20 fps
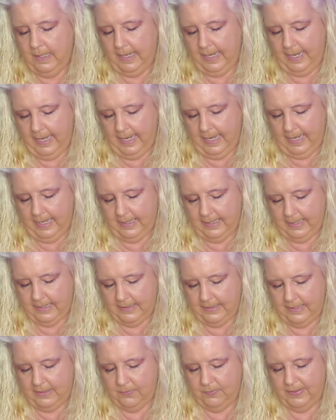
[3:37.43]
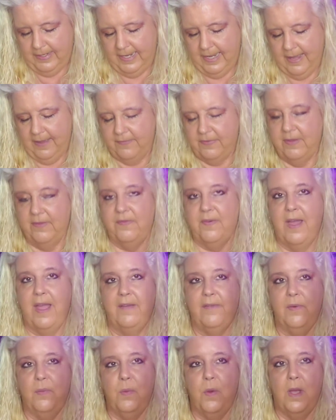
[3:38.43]
And then we have the
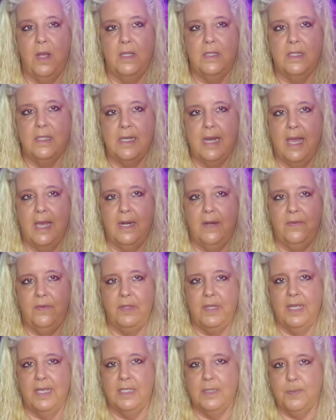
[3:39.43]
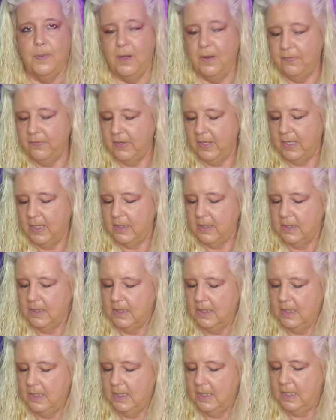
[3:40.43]
Five of Wands. Not everything's perfect.
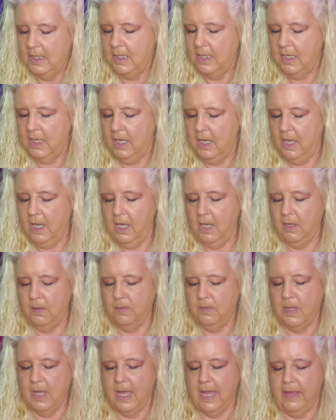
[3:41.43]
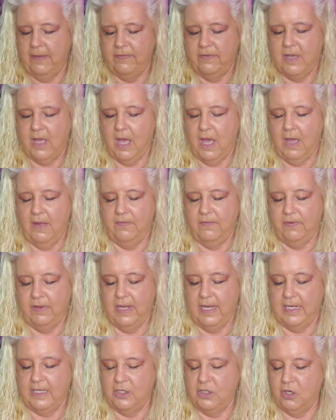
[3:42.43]
Home life,
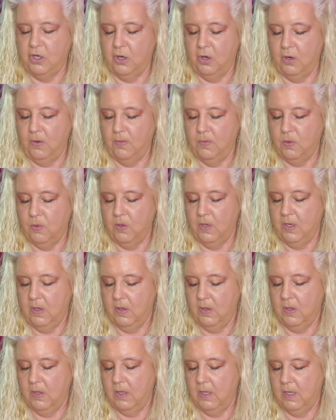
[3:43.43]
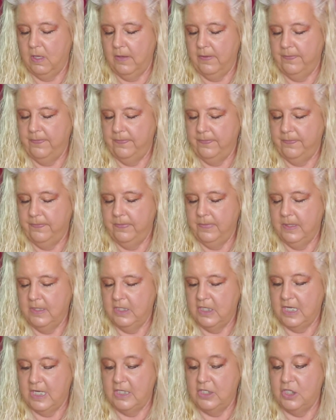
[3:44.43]
conflict, turmoil,
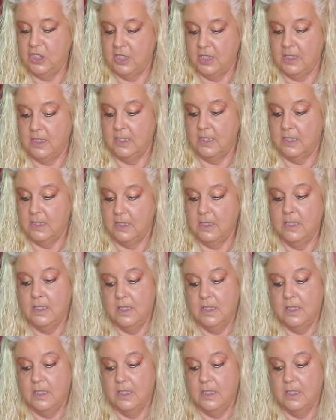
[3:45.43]
tension.